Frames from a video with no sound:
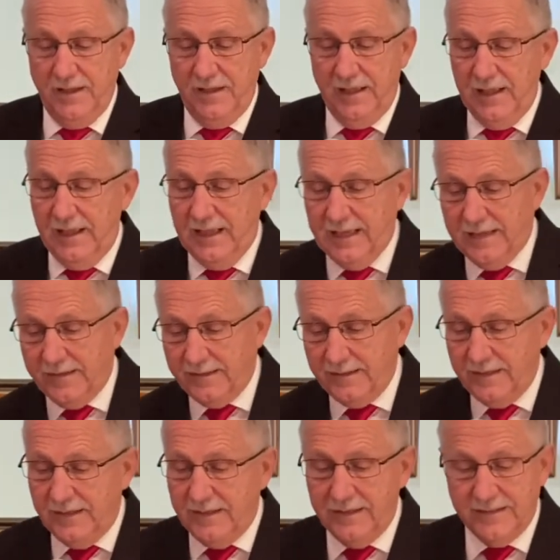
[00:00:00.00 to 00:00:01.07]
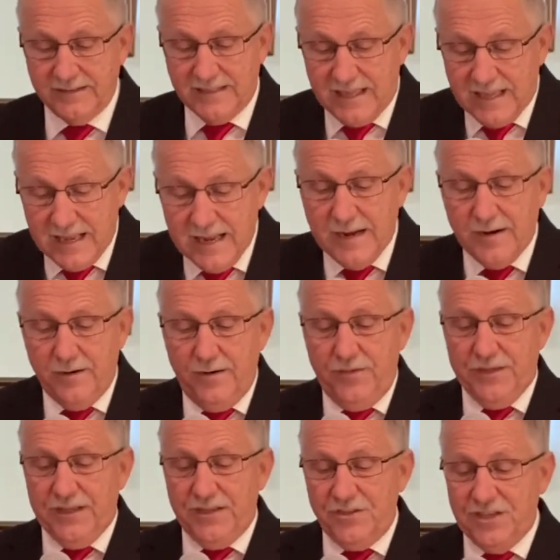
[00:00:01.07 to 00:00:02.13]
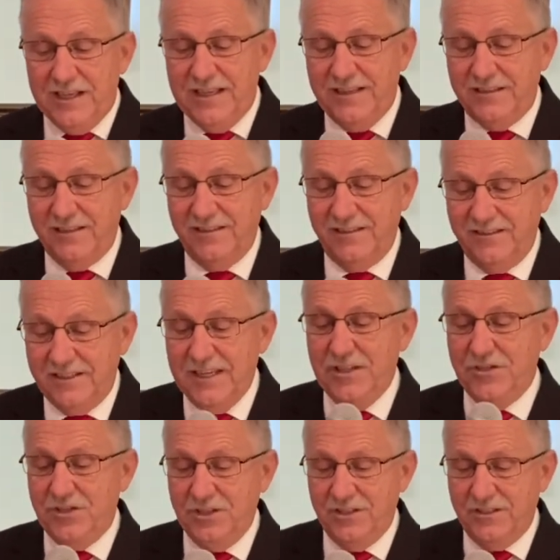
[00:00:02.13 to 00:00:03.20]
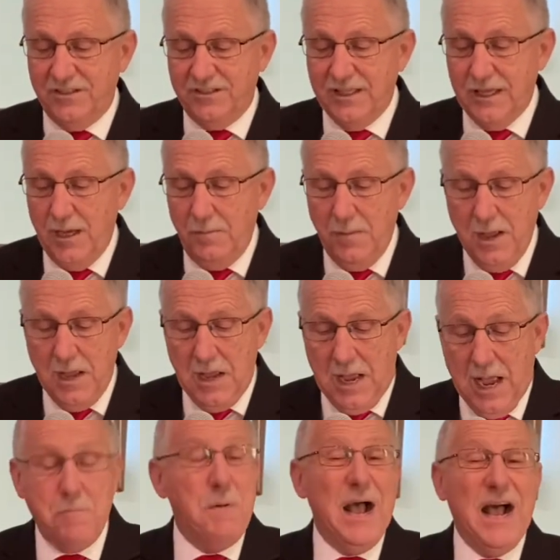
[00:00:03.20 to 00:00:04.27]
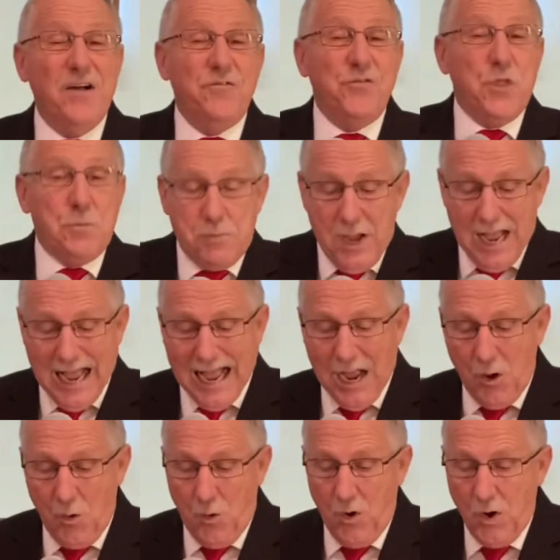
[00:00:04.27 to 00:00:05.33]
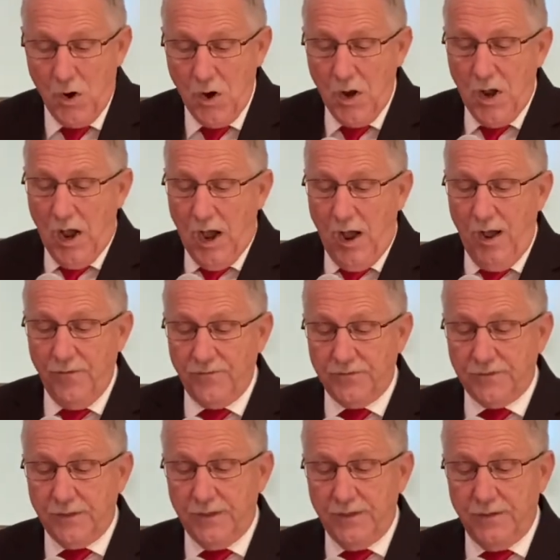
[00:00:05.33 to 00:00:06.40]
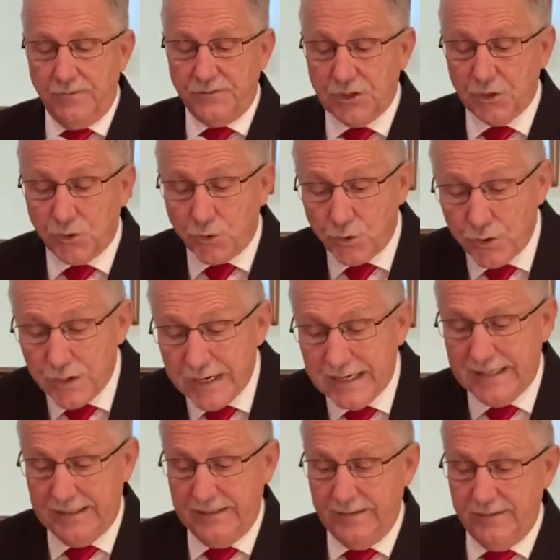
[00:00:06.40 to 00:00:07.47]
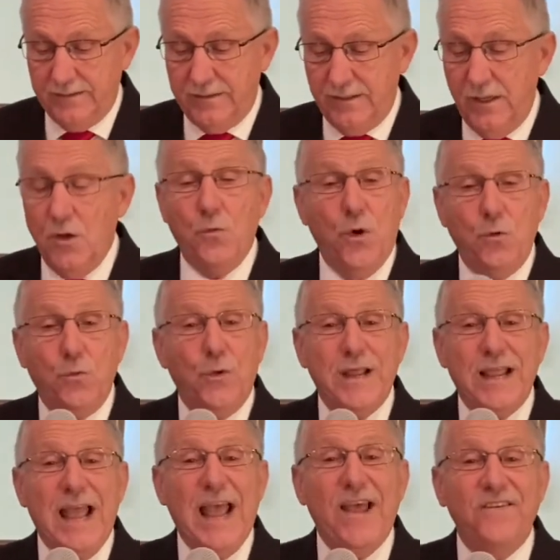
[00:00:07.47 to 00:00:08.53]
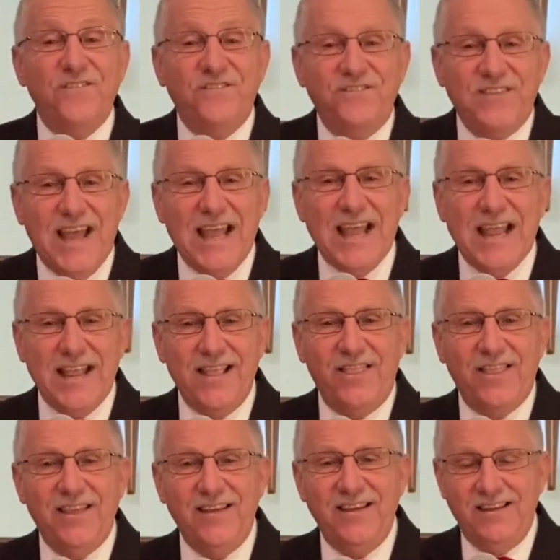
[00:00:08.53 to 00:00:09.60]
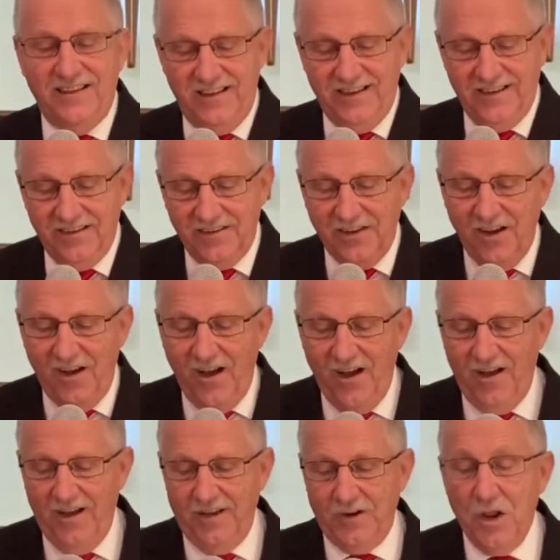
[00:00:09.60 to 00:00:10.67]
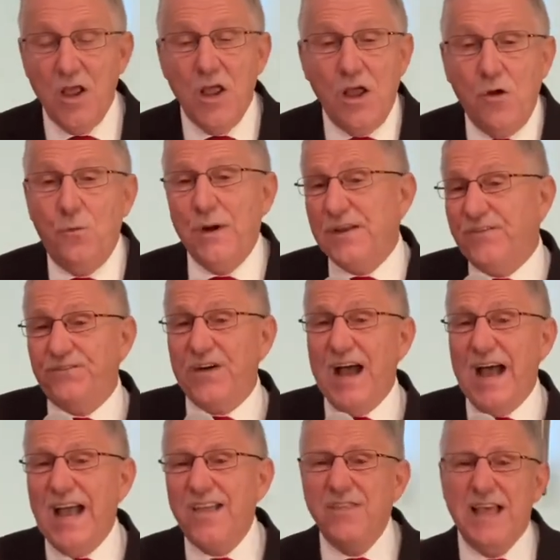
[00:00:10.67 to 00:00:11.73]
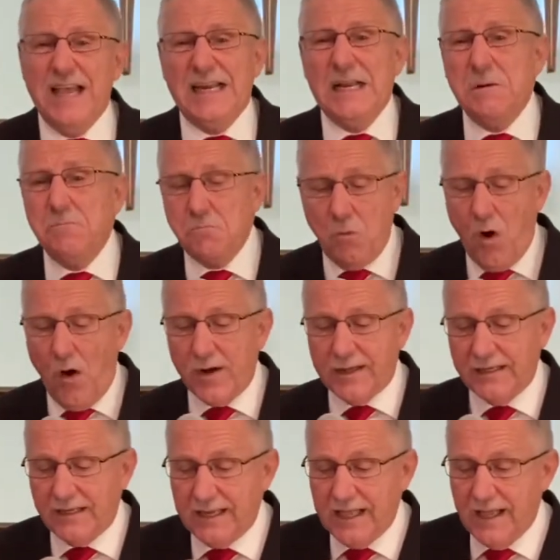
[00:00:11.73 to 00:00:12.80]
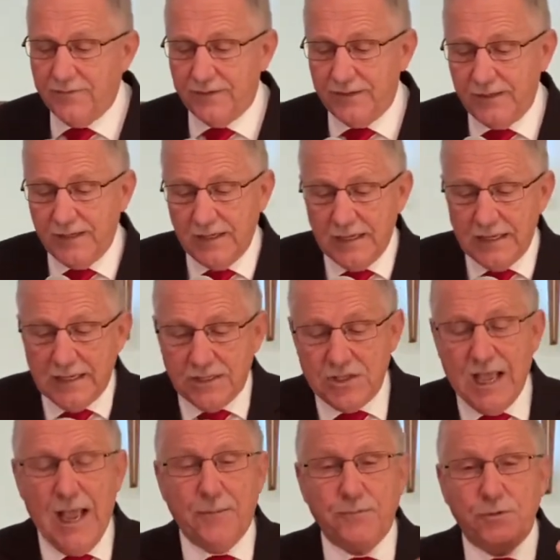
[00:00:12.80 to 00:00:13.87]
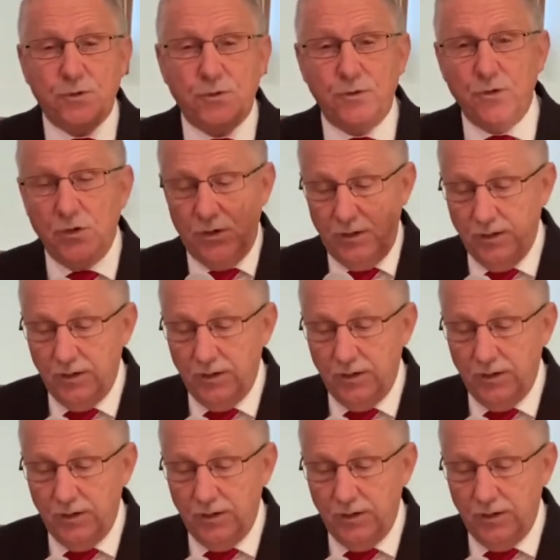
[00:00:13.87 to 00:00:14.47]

It is here that Jesus teaches them about the power of decrees when we have faith in God. And we find that in Mark 11, chapter,